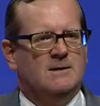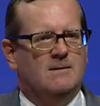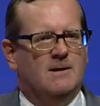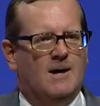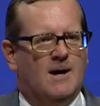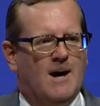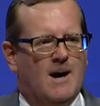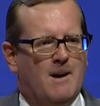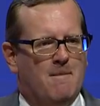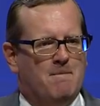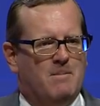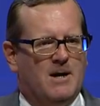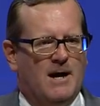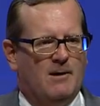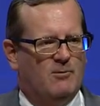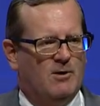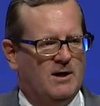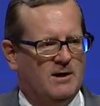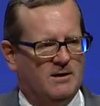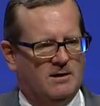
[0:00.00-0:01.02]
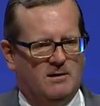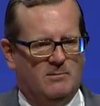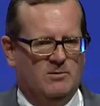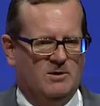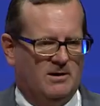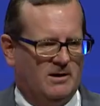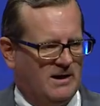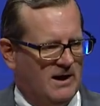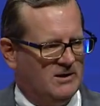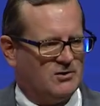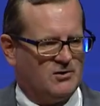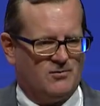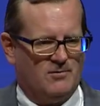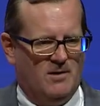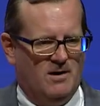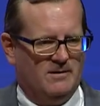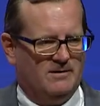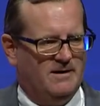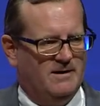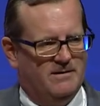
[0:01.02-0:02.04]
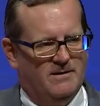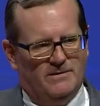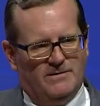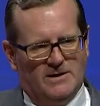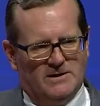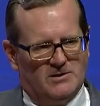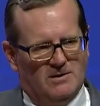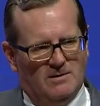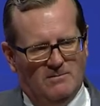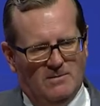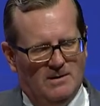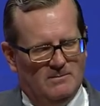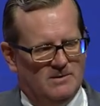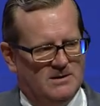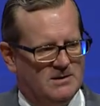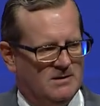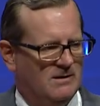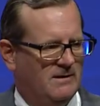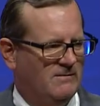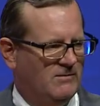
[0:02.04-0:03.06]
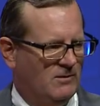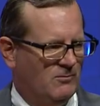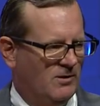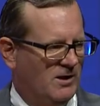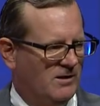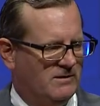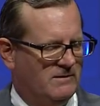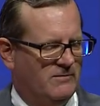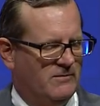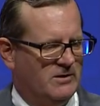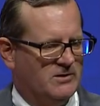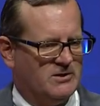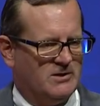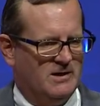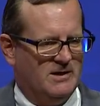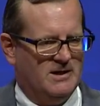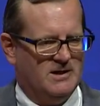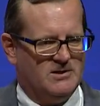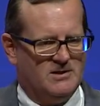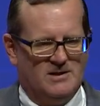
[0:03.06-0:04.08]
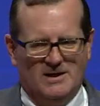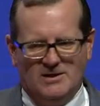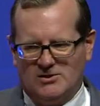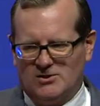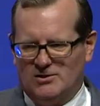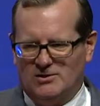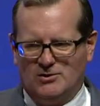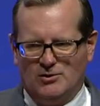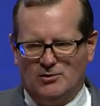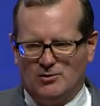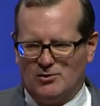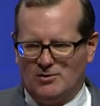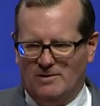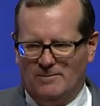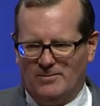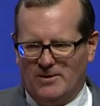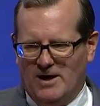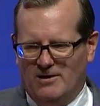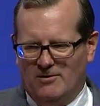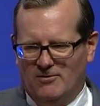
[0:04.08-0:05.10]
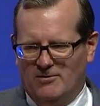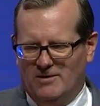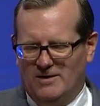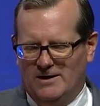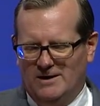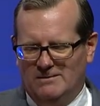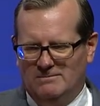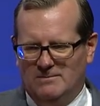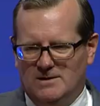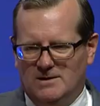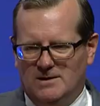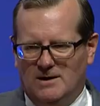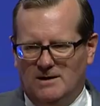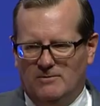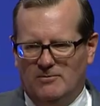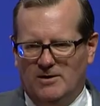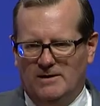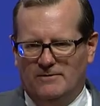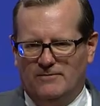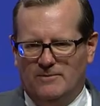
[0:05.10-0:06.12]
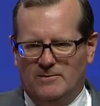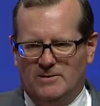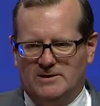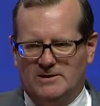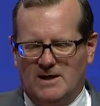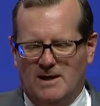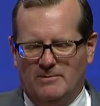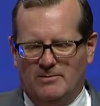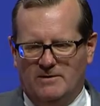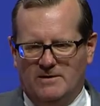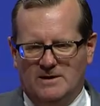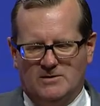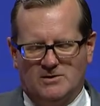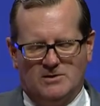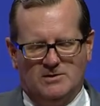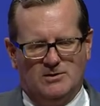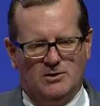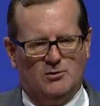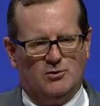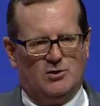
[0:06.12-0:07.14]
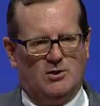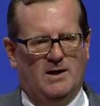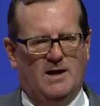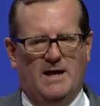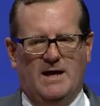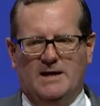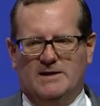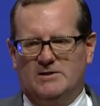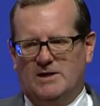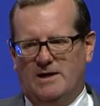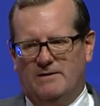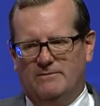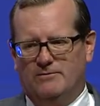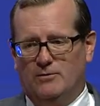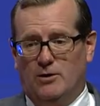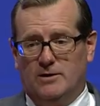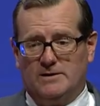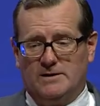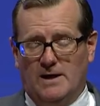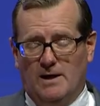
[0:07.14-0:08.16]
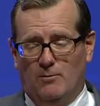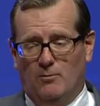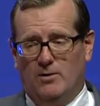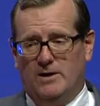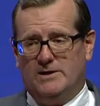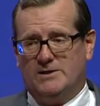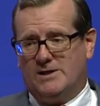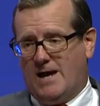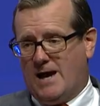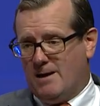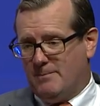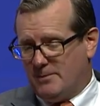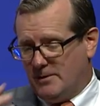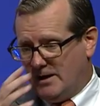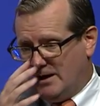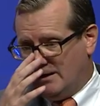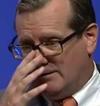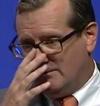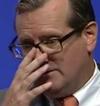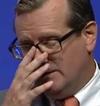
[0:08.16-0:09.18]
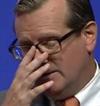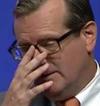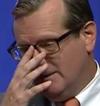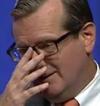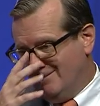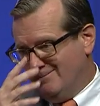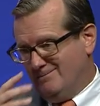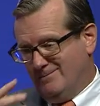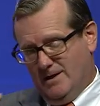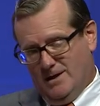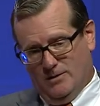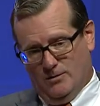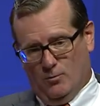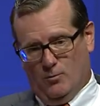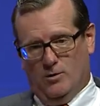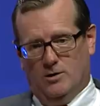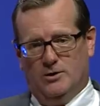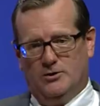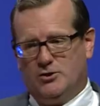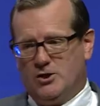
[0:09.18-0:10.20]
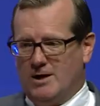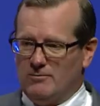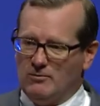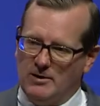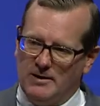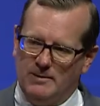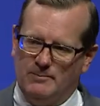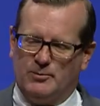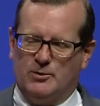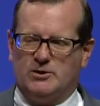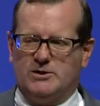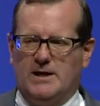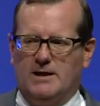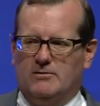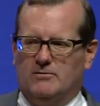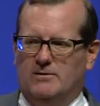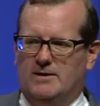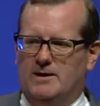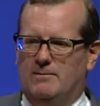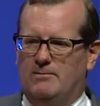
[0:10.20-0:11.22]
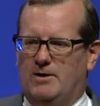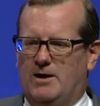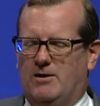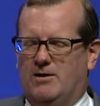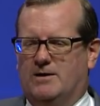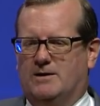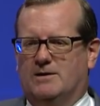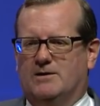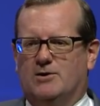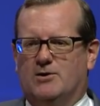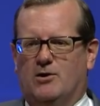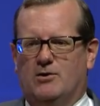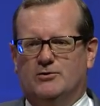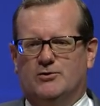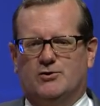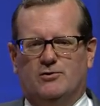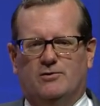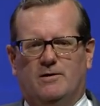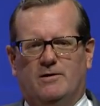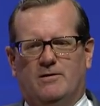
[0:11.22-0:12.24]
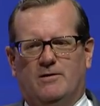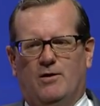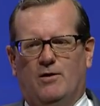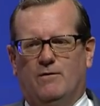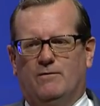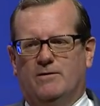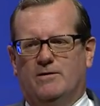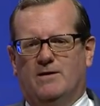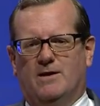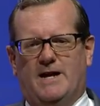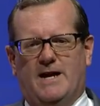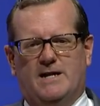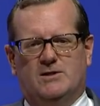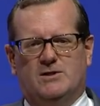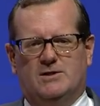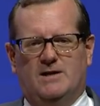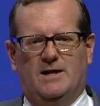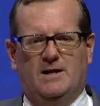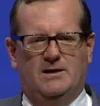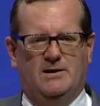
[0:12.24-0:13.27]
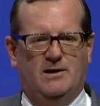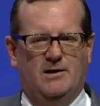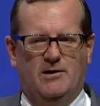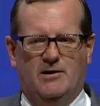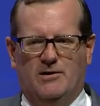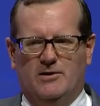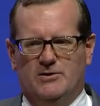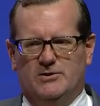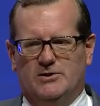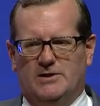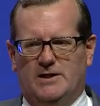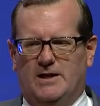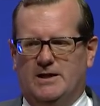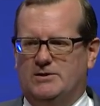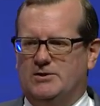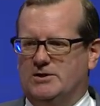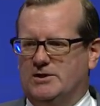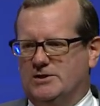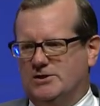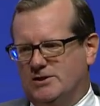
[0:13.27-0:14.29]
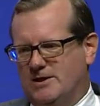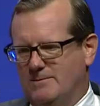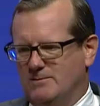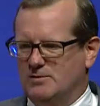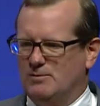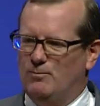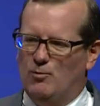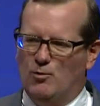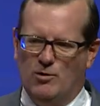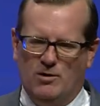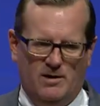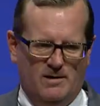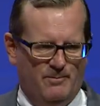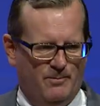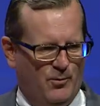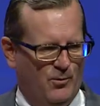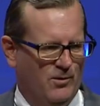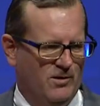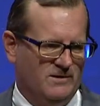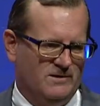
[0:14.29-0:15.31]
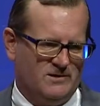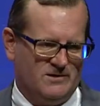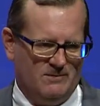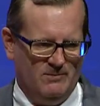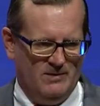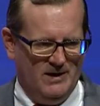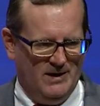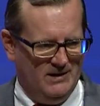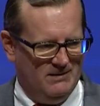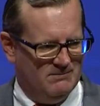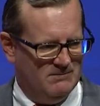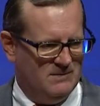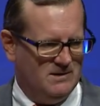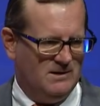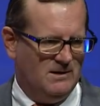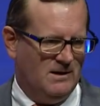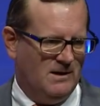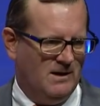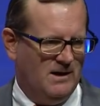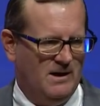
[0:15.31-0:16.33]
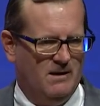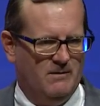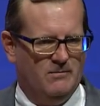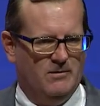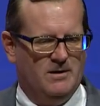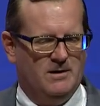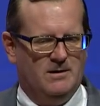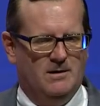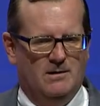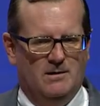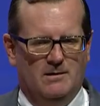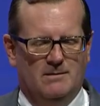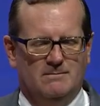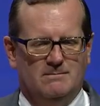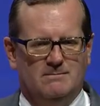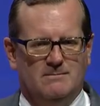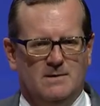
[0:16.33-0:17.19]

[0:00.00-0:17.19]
Um, but I wanted to communicate strongly that this commitment to living well and diversity is an institutional priority uh, right from the top of the institution. And as I've looked at what is happening in the world generally, particularly in American culture over the last eight years, it just seems more important to me uh, every year.